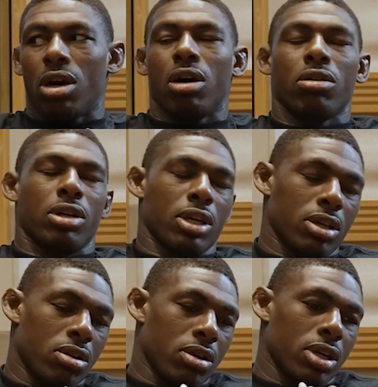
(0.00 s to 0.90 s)

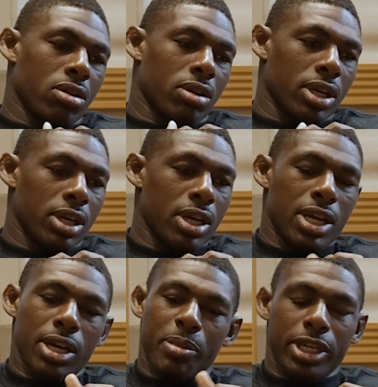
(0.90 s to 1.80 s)
Okay.
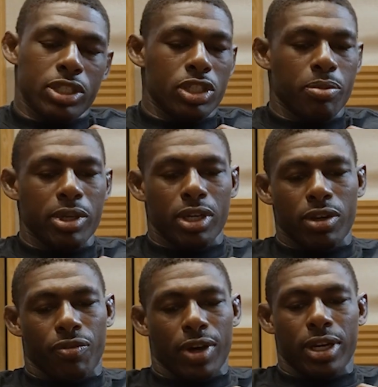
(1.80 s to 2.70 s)
I mean, it should be a
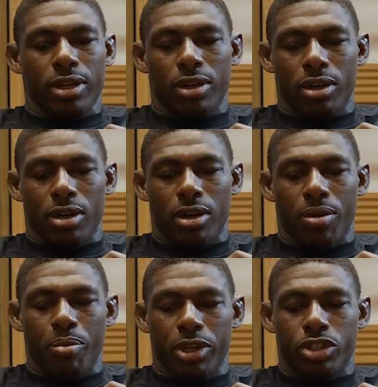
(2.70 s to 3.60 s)
good fight.
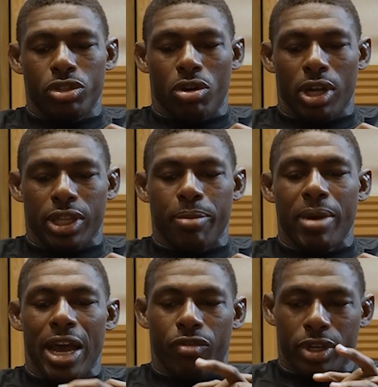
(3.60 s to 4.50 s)
But I think
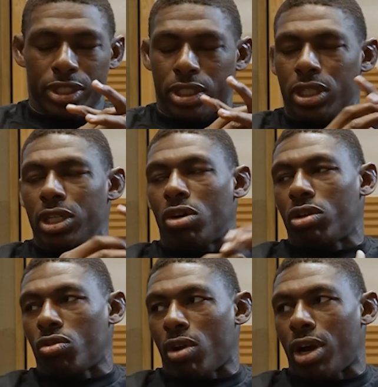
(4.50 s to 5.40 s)
Maverick is good
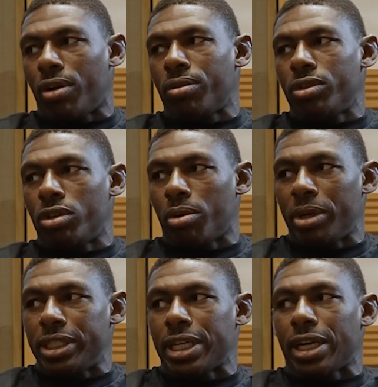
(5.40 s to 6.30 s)
on the ground.
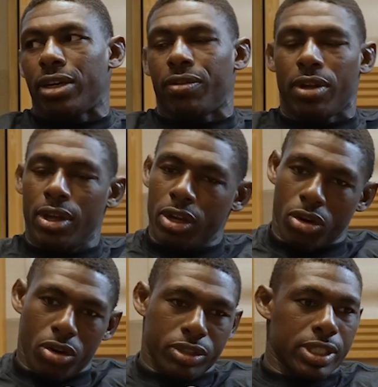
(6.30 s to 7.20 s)
Taking
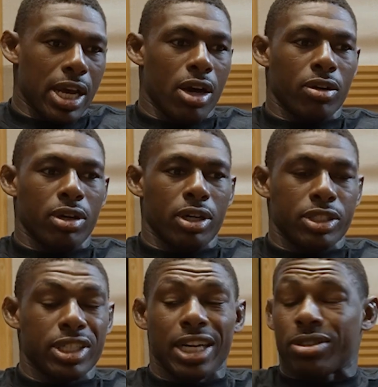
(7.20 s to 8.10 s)
girls
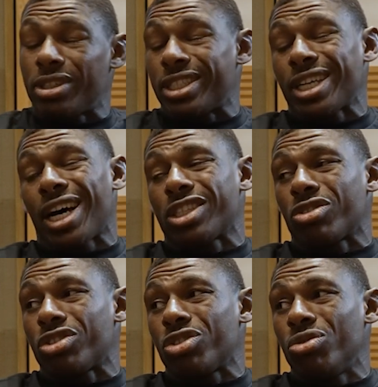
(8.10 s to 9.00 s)
down. She got some good size
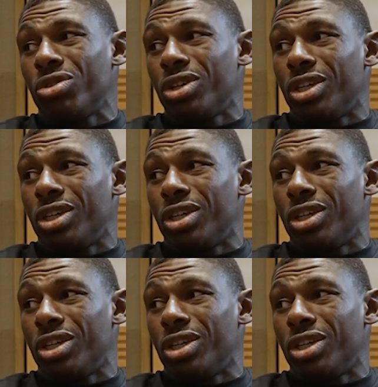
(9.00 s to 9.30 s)
on her too.